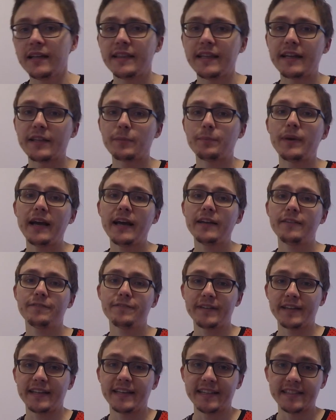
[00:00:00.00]
Now the bad
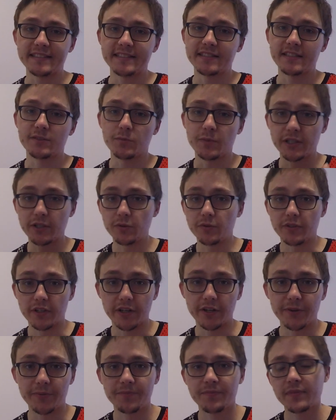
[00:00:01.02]
thing is, as we all
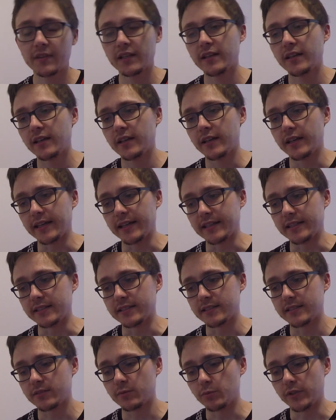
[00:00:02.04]
know,
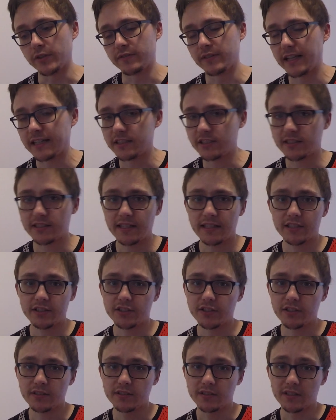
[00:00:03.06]
is with
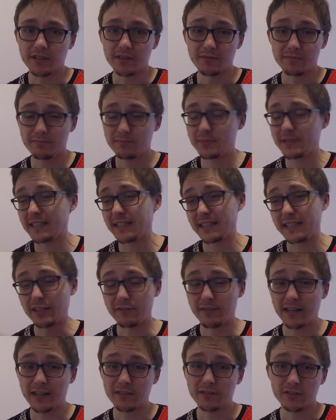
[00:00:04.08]
legislations, and particularly
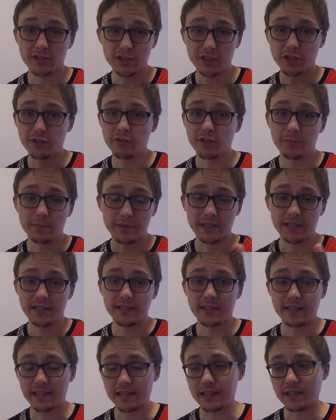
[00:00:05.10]
around Europe and in
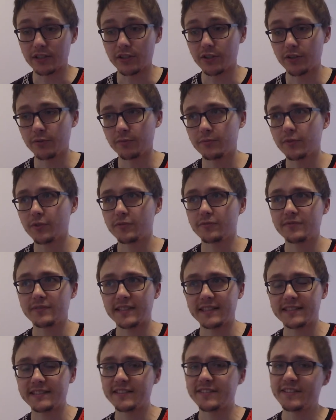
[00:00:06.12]
the EU, not
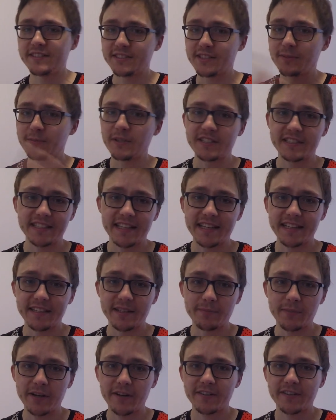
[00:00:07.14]
necessarily so much yet in
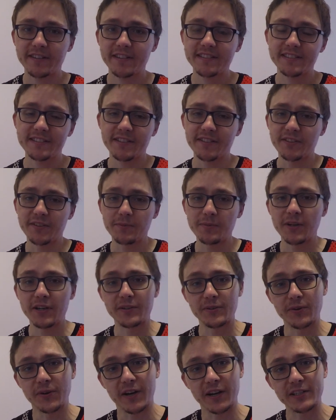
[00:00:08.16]
America, so you might
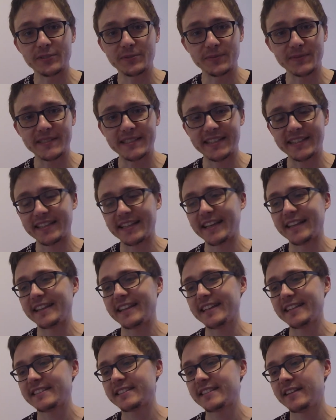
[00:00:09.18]
not 100% get
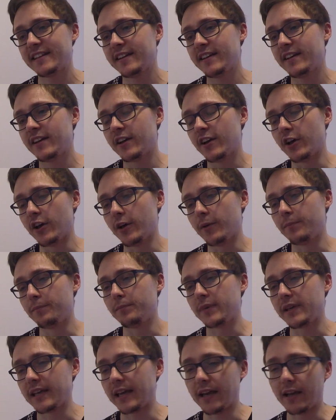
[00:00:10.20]
this,
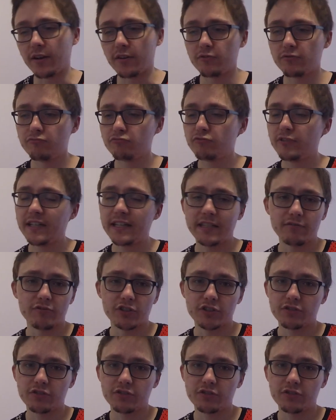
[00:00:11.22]
but yeah, really